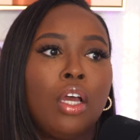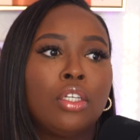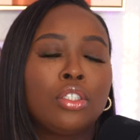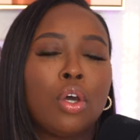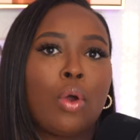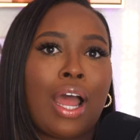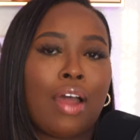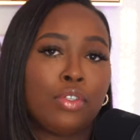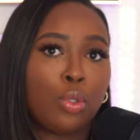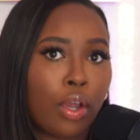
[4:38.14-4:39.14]
So I
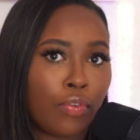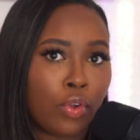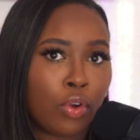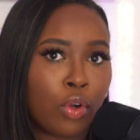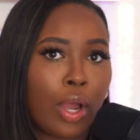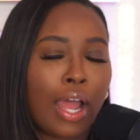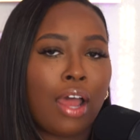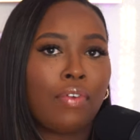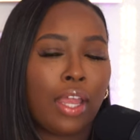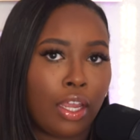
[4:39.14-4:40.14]
have a 12-year-old, I
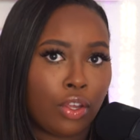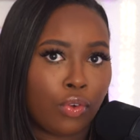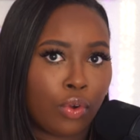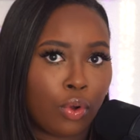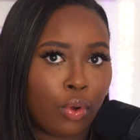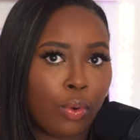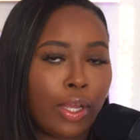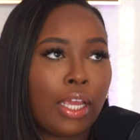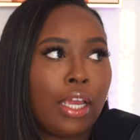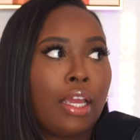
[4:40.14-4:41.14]
have an 8-year-old,
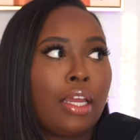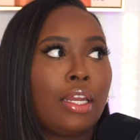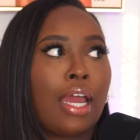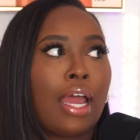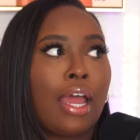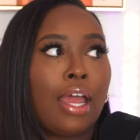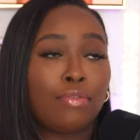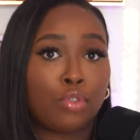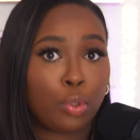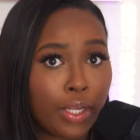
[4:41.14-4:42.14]
and I
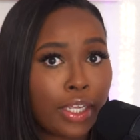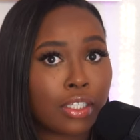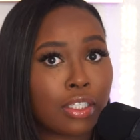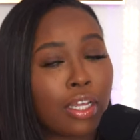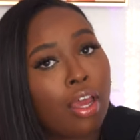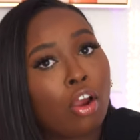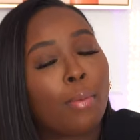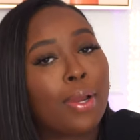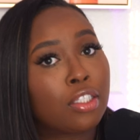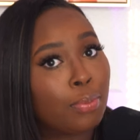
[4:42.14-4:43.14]
have twins that are
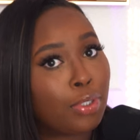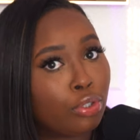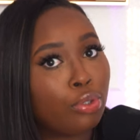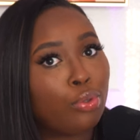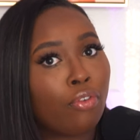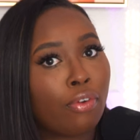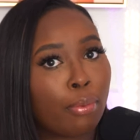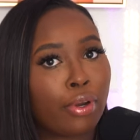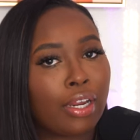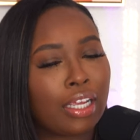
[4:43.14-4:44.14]
about to be 2 on
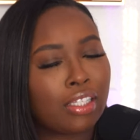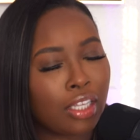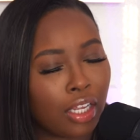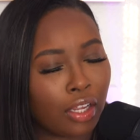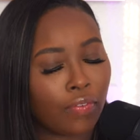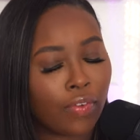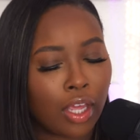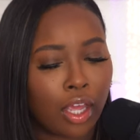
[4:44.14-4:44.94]
February the 18th.